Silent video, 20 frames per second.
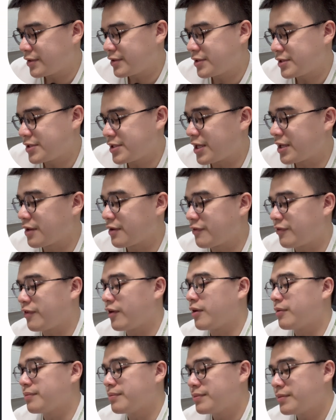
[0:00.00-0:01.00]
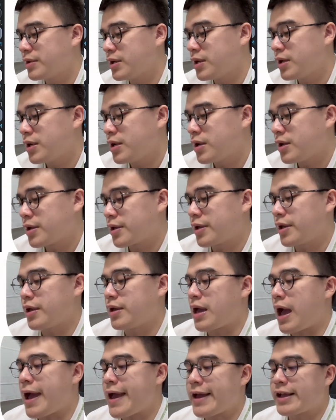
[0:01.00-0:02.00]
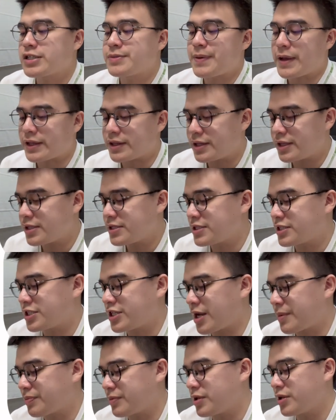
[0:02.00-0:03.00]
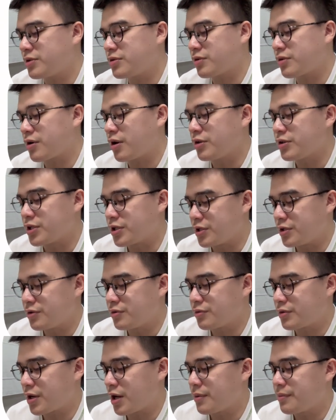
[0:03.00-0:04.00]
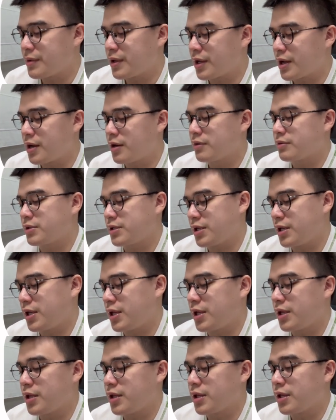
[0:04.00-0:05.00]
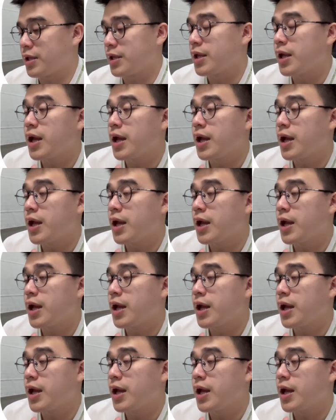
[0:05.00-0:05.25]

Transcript: Standard form. Okay, I expect this chapter to continue coming out in